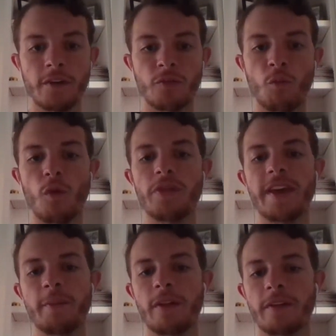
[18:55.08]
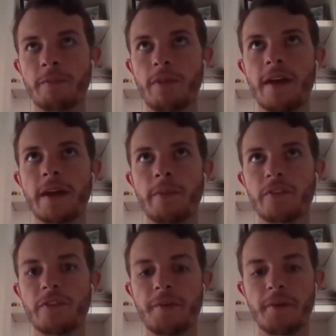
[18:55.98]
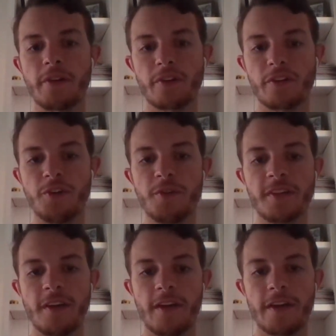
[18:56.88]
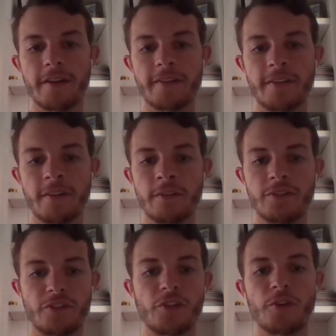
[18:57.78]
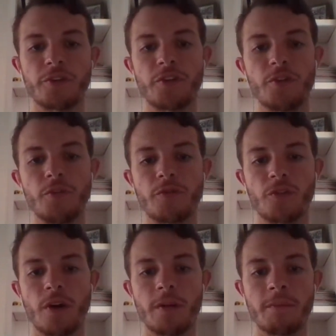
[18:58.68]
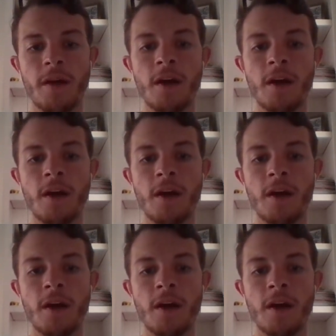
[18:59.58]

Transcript: would the MLS playing a bunch of MLS two sides deter you from